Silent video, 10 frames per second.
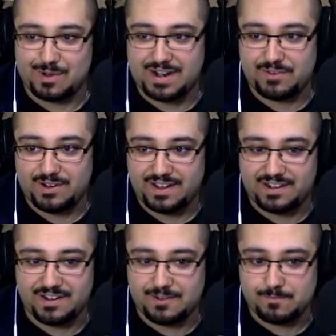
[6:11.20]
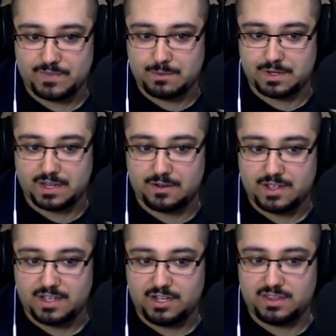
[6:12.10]
Whatever. I don't know. Here we go.
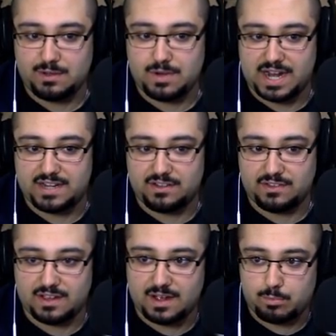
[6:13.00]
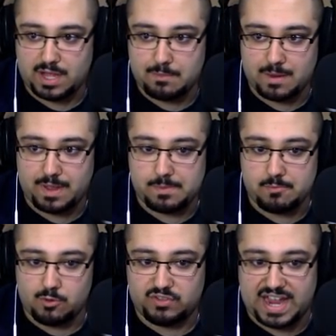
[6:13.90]
Good thing we, I didn't uh, apply my
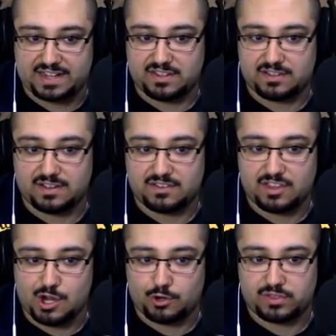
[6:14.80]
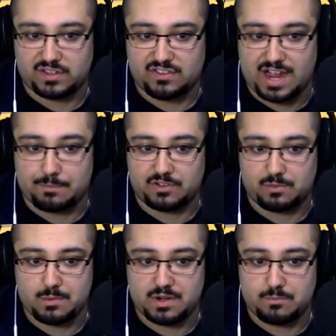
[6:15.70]
baby moon tactic uh, to the earth this time, because
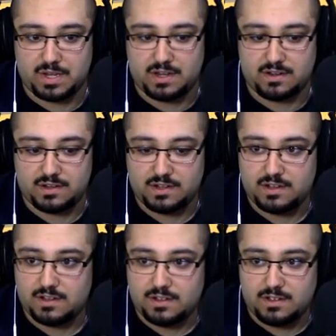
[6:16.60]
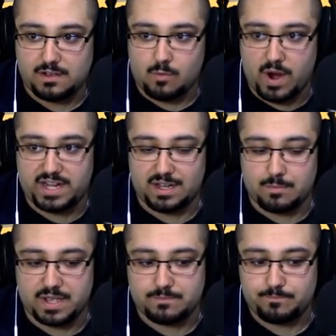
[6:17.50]
we would have been waiting a
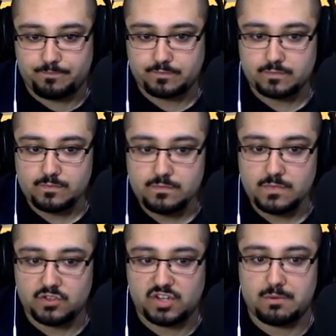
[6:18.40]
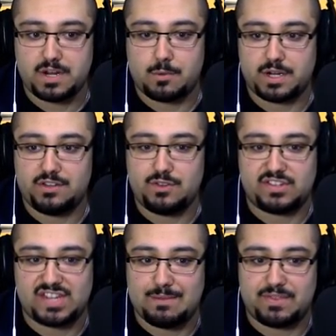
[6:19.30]
bit so here we go. We're going to do the
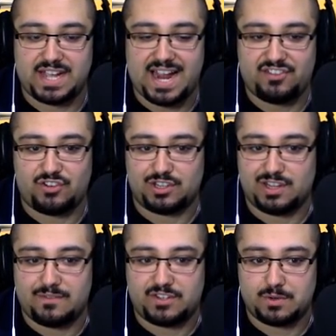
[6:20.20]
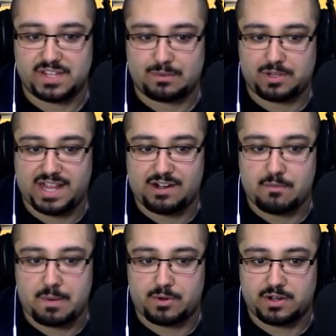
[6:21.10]
same thing. I actually love doing this. I'm glad I
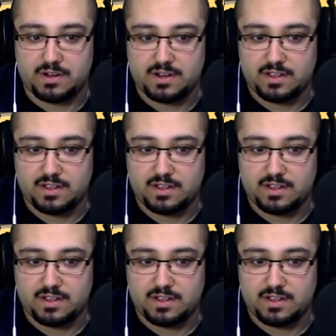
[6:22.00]
remembered.